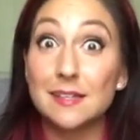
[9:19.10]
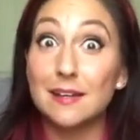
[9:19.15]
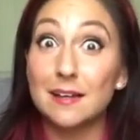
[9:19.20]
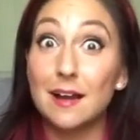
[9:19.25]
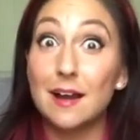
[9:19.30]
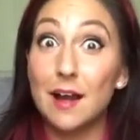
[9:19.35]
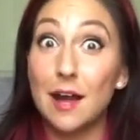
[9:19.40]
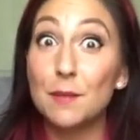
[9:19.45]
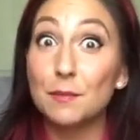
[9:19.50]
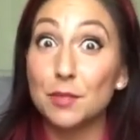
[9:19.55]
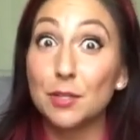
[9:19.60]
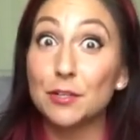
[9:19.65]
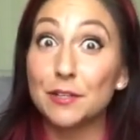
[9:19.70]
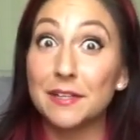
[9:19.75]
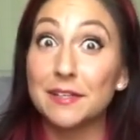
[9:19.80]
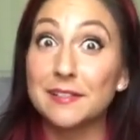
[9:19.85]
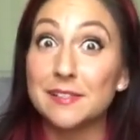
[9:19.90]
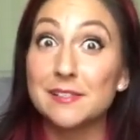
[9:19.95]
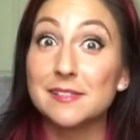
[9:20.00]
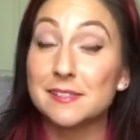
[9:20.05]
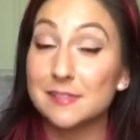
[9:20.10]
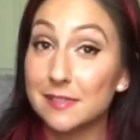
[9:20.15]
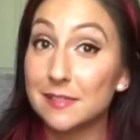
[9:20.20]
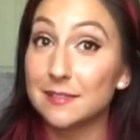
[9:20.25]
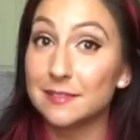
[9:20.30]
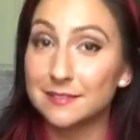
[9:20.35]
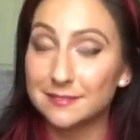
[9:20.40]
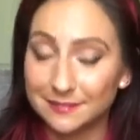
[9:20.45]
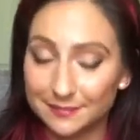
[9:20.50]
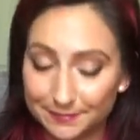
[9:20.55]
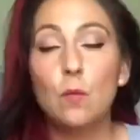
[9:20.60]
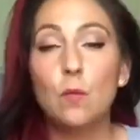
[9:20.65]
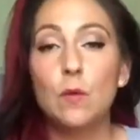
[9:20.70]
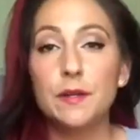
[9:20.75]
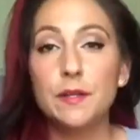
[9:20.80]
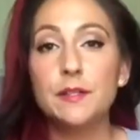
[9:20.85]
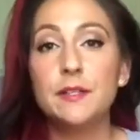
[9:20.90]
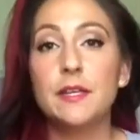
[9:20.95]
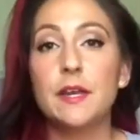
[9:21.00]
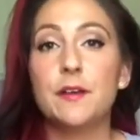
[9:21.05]
I'm learning this still. One
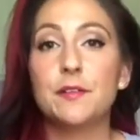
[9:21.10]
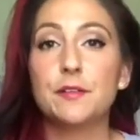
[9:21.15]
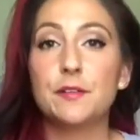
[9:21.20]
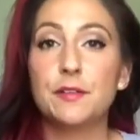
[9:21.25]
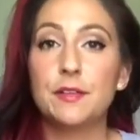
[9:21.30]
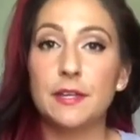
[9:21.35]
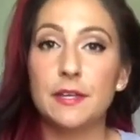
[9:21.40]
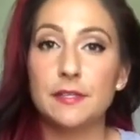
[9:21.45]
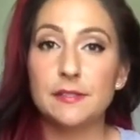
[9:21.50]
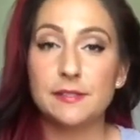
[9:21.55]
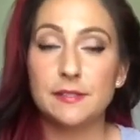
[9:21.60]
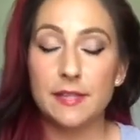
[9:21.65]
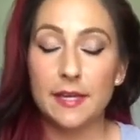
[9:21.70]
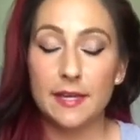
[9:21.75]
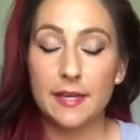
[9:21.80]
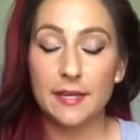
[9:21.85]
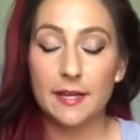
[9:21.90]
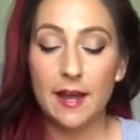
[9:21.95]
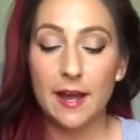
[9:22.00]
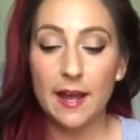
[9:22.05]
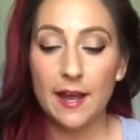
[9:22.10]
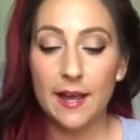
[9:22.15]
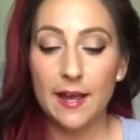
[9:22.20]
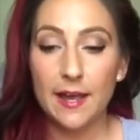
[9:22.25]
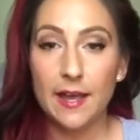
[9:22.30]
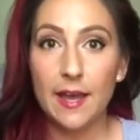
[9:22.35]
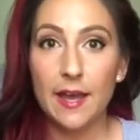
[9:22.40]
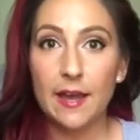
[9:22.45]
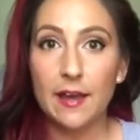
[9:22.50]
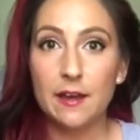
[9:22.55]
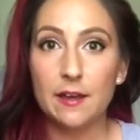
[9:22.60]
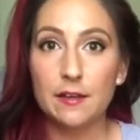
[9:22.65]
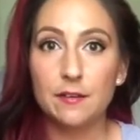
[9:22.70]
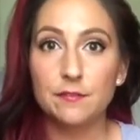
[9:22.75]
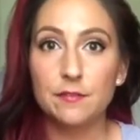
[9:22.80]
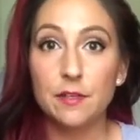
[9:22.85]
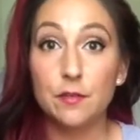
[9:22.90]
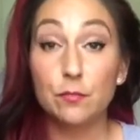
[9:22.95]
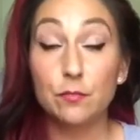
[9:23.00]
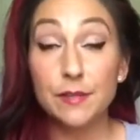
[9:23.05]
of the other things that I have
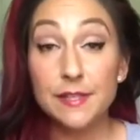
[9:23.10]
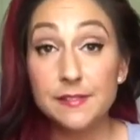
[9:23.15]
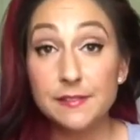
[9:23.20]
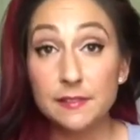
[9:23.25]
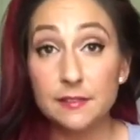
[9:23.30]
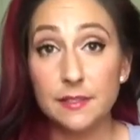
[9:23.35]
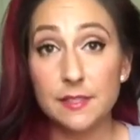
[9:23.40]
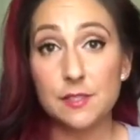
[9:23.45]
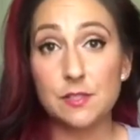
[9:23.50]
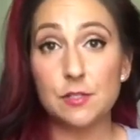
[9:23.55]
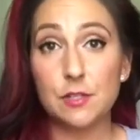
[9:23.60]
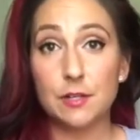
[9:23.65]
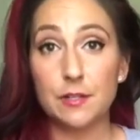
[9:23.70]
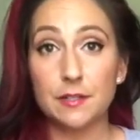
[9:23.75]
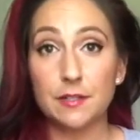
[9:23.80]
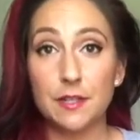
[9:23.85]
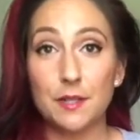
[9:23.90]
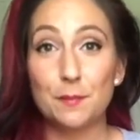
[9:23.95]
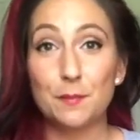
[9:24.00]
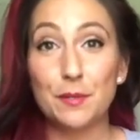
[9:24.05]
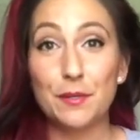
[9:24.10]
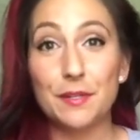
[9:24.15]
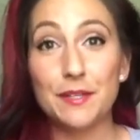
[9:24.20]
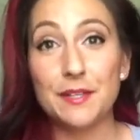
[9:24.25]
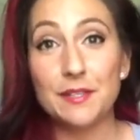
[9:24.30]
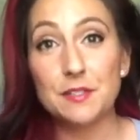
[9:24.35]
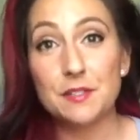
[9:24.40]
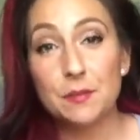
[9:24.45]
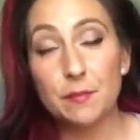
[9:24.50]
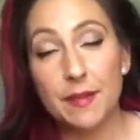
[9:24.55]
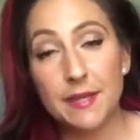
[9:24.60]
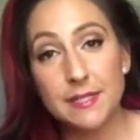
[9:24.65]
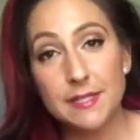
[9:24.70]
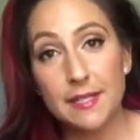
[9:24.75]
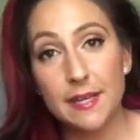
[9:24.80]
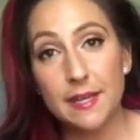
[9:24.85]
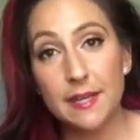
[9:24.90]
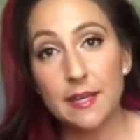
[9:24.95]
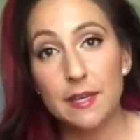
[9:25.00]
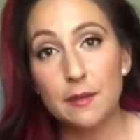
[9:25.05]
recently started inputting into my
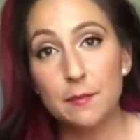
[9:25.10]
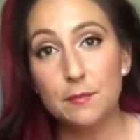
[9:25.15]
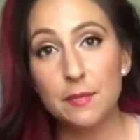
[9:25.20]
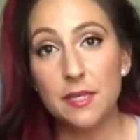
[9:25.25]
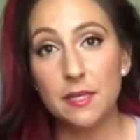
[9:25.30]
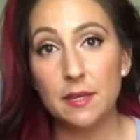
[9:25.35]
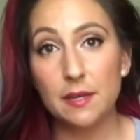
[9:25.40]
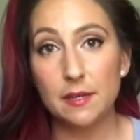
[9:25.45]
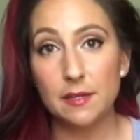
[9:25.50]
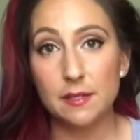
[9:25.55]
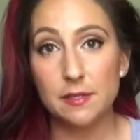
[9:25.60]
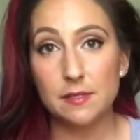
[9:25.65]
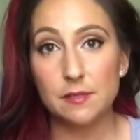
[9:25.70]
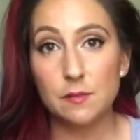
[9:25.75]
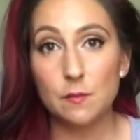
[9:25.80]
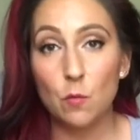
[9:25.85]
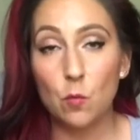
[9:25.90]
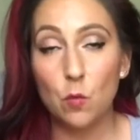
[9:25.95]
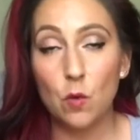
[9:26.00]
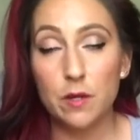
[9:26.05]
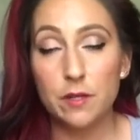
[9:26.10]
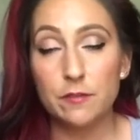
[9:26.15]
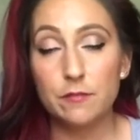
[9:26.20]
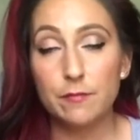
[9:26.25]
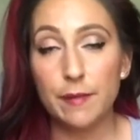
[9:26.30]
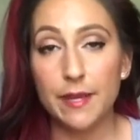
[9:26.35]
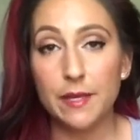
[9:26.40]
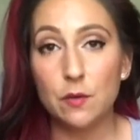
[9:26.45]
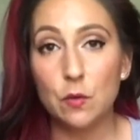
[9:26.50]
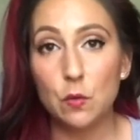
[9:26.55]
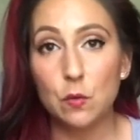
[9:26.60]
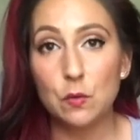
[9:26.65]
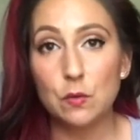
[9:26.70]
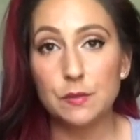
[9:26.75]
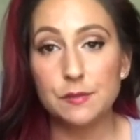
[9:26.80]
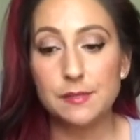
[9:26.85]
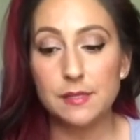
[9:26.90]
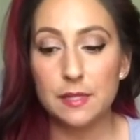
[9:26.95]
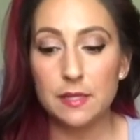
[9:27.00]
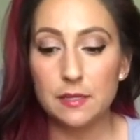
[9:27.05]
day, because one of my
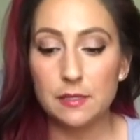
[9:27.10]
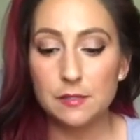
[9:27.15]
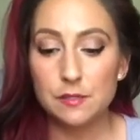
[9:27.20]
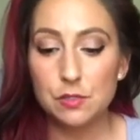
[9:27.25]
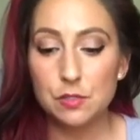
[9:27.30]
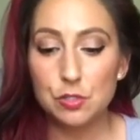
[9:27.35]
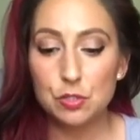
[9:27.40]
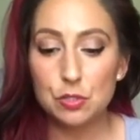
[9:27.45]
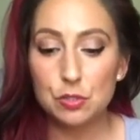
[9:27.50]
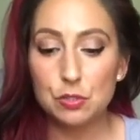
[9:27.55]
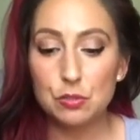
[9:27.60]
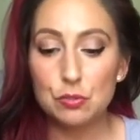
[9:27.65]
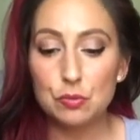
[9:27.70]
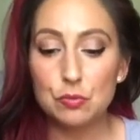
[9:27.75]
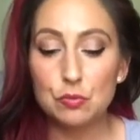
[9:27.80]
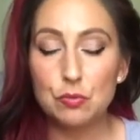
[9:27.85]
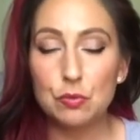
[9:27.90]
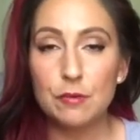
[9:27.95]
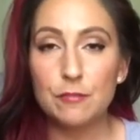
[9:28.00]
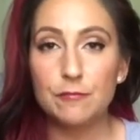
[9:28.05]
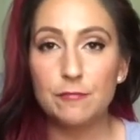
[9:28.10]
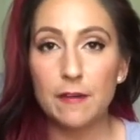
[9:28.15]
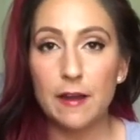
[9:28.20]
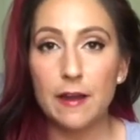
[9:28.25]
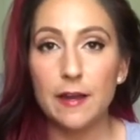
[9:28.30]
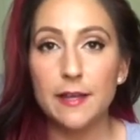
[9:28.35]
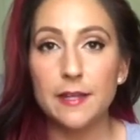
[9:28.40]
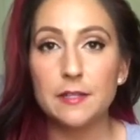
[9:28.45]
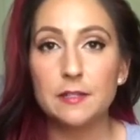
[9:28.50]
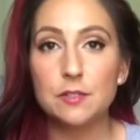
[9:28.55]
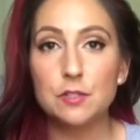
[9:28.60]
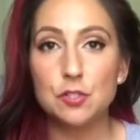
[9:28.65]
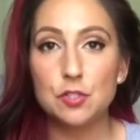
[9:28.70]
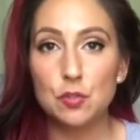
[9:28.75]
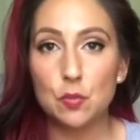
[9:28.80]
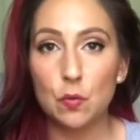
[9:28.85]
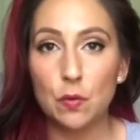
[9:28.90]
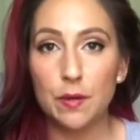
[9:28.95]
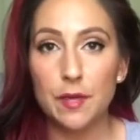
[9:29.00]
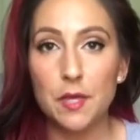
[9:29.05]
goals is to find
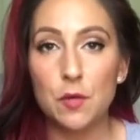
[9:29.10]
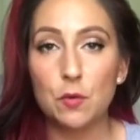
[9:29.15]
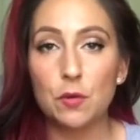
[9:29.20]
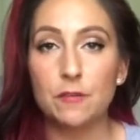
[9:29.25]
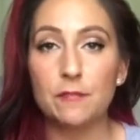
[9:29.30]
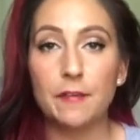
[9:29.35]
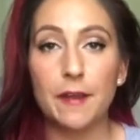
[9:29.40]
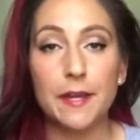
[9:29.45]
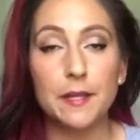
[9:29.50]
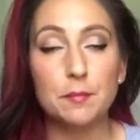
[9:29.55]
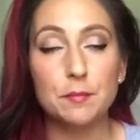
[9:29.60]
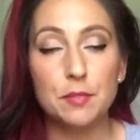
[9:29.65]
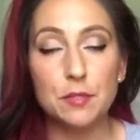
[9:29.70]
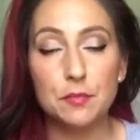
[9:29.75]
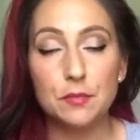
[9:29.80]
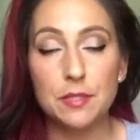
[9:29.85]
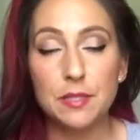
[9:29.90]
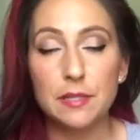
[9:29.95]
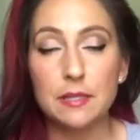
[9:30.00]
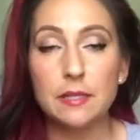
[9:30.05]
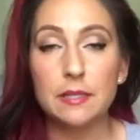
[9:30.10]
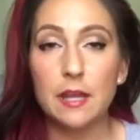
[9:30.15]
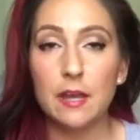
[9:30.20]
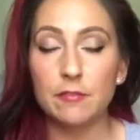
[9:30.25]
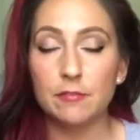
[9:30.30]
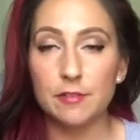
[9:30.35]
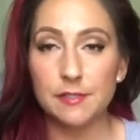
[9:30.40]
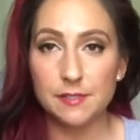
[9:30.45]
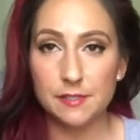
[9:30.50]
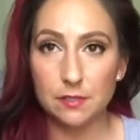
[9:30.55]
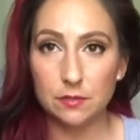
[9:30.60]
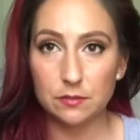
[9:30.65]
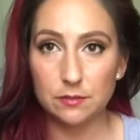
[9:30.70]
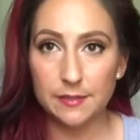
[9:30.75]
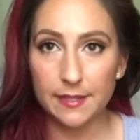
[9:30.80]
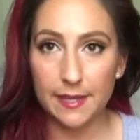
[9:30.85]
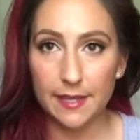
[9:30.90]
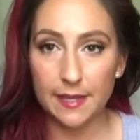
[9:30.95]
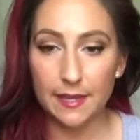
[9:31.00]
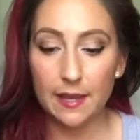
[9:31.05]
joy or find beauty in every single
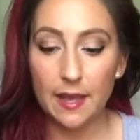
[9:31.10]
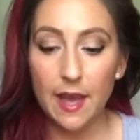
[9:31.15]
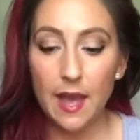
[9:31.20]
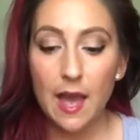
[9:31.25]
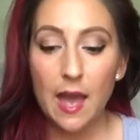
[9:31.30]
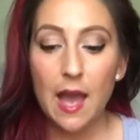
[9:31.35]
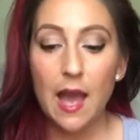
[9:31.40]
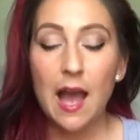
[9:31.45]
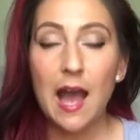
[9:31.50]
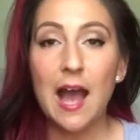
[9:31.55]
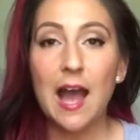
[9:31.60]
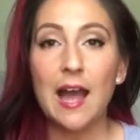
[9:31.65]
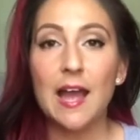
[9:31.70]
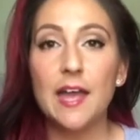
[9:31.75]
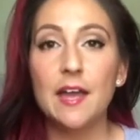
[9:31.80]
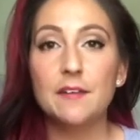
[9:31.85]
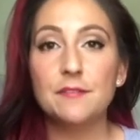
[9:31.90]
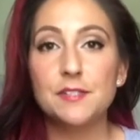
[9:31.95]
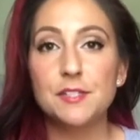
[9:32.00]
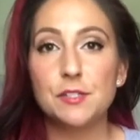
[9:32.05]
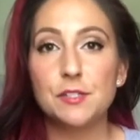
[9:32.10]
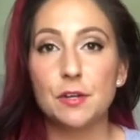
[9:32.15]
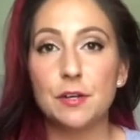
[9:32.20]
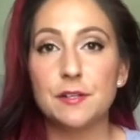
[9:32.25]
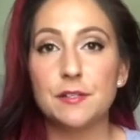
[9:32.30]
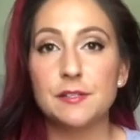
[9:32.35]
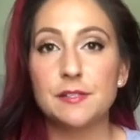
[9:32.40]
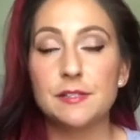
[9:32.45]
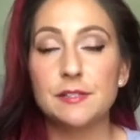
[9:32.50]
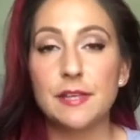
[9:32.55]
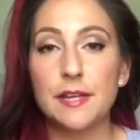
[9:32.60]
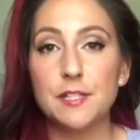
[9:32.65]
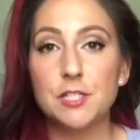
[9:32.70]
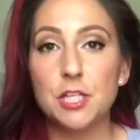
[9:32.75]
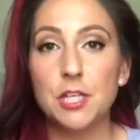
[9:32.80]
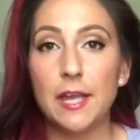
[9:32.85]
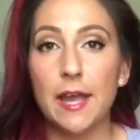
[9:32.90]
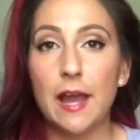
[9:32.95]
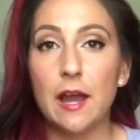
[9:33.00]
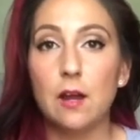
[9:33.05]
day, I have started
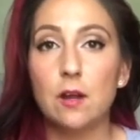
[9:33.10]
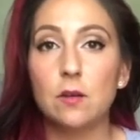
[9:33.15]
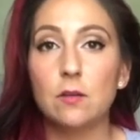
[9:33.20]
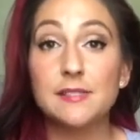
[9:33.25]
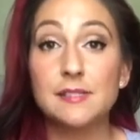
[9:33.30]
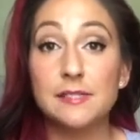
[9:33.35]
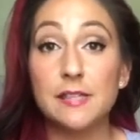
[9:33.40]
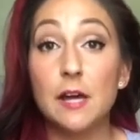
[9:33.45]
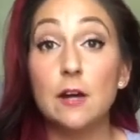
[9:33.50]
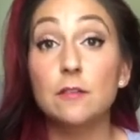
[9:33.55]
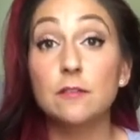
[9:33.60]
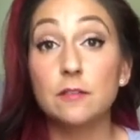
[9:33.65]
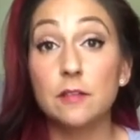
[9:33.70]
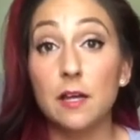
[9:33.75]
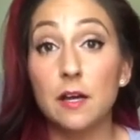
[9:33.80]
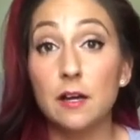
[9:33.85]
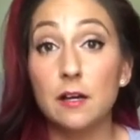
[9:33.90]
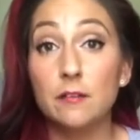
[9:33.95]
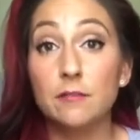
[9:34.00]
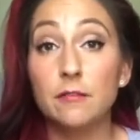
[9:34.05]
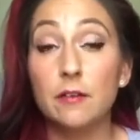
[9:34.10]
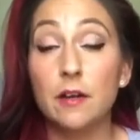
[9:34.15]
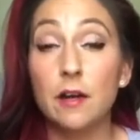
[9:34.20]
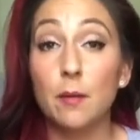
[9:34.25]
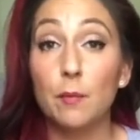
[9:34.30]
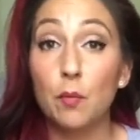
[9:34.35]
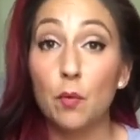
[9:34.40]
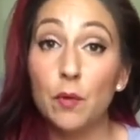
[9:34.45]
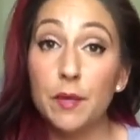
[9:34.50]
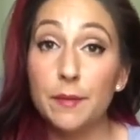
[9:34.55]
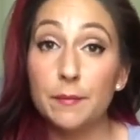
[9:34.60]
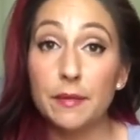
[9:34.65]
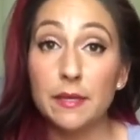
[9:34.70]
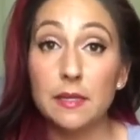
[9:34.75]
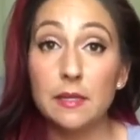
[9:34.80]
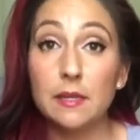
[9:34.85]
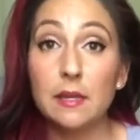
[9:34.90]
sketching out self-love appointment